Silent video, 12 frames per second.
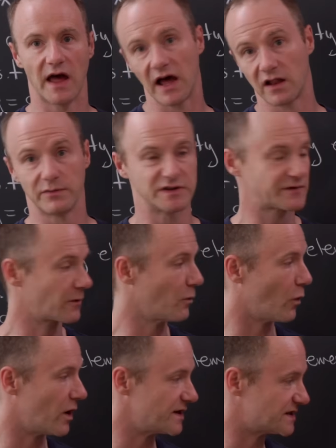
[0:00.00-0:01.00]
the elements
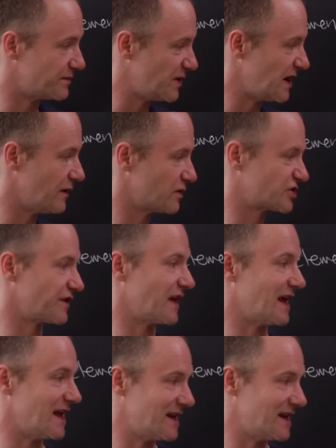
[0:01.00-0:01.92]
from 1 to p, which are the